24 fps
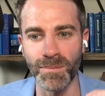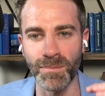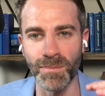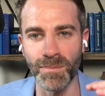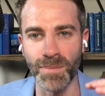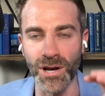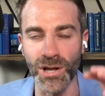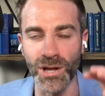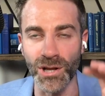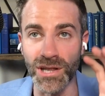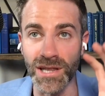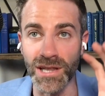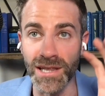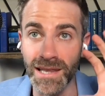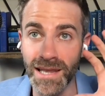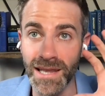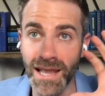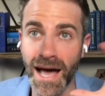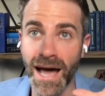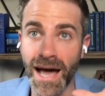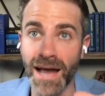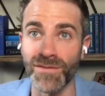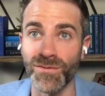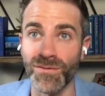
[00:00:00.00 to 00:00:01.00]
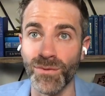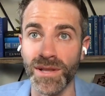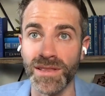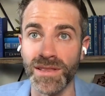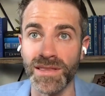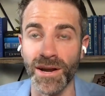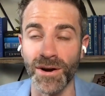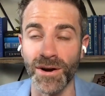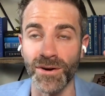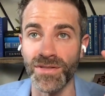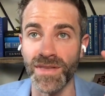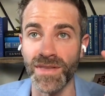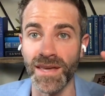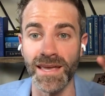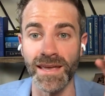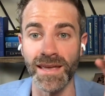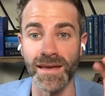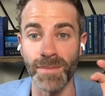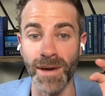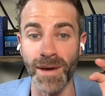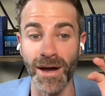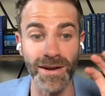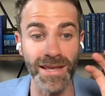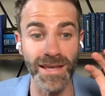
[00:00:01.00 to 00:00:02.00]
but a lot of what they are thinking
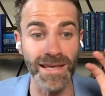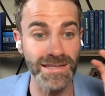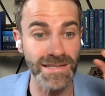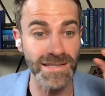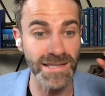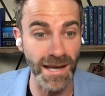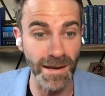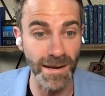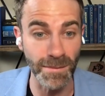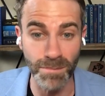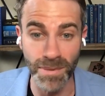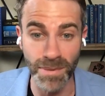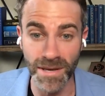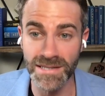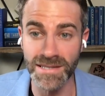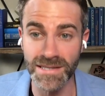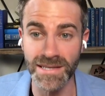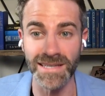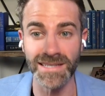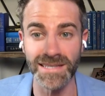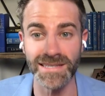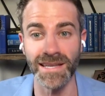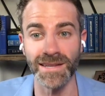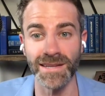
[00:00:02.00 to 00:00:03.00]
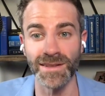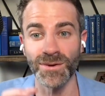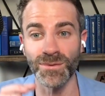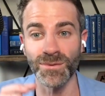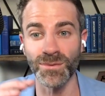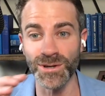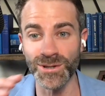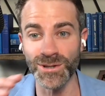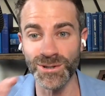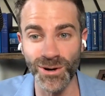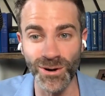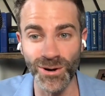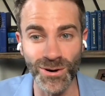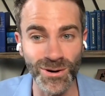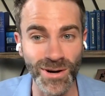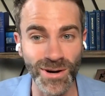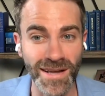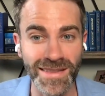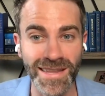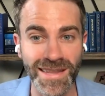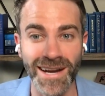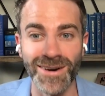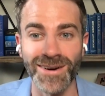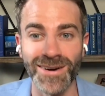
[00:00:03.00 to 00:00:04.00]
about is the business and the return
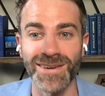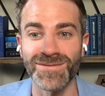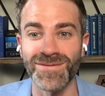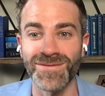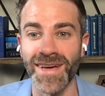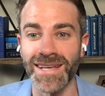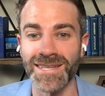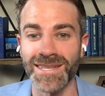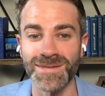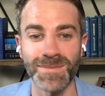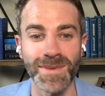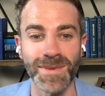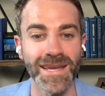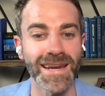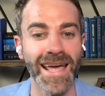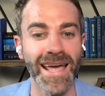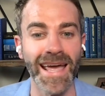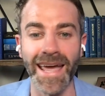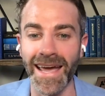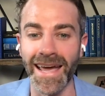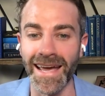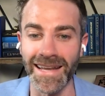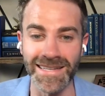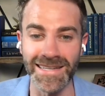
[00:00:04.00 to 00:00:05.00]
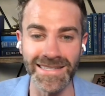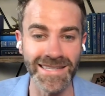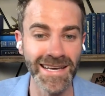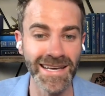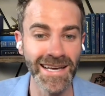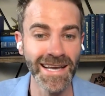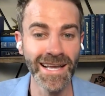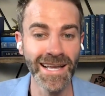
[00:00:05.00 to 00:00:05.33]
on their investment and